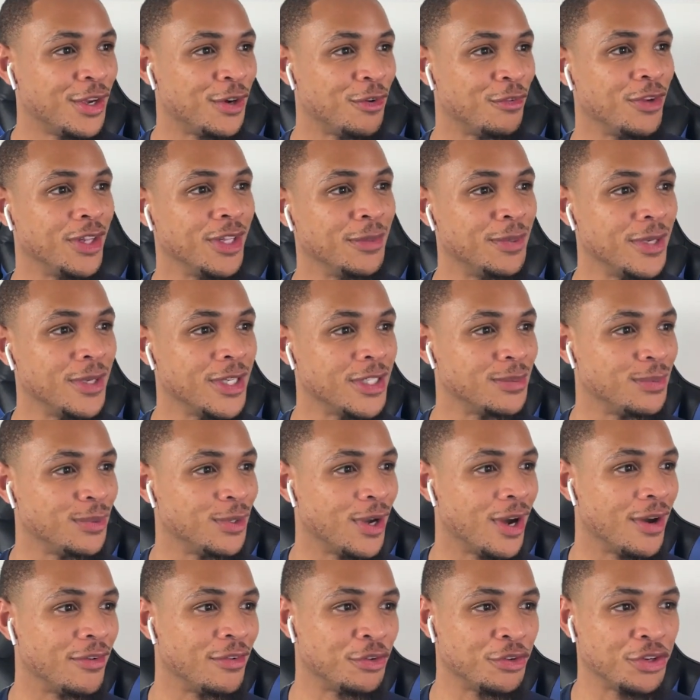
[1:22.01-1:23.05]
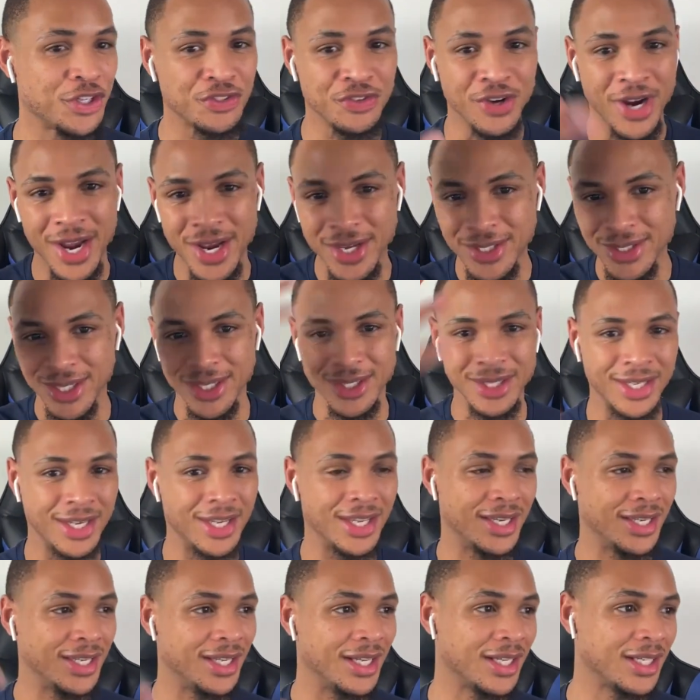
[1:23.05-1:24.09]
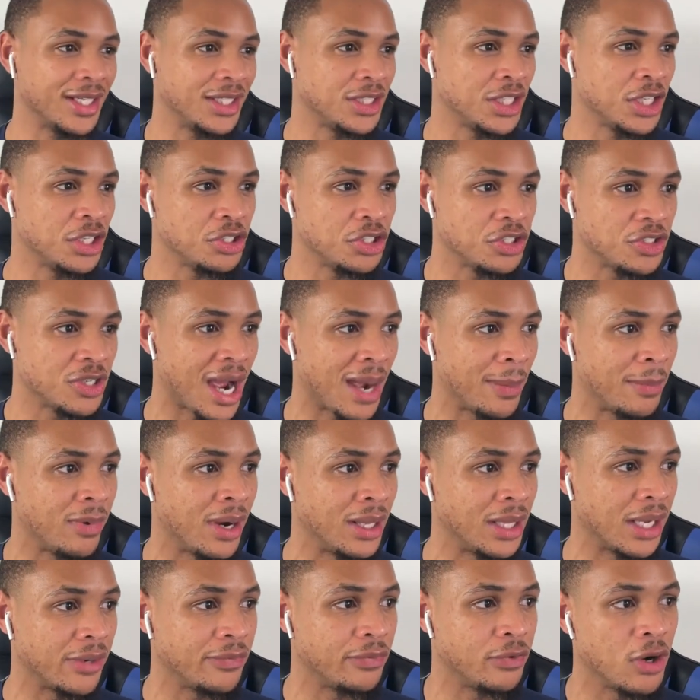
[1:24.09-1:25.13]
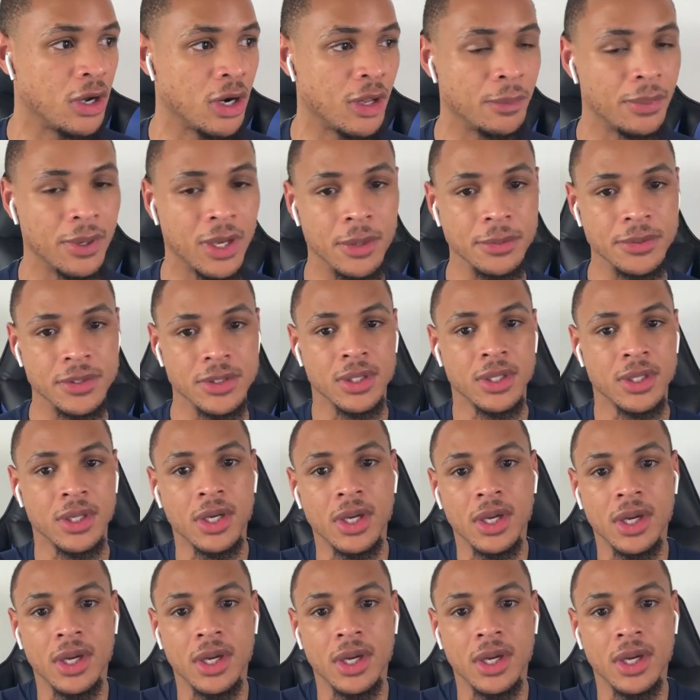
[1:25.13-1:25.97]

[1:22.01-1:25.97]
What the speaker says: Really pissed me off. It retraced and then it continued to drop around like 400 pips.